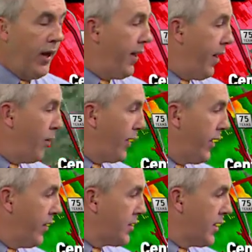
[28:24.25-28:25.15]
that would
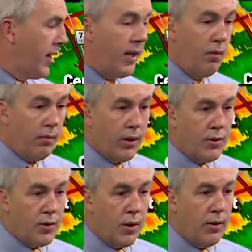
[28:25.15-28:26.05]
give us any
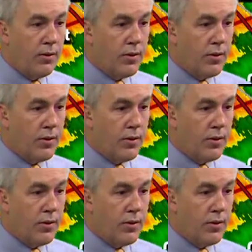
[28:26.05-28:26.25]
concern.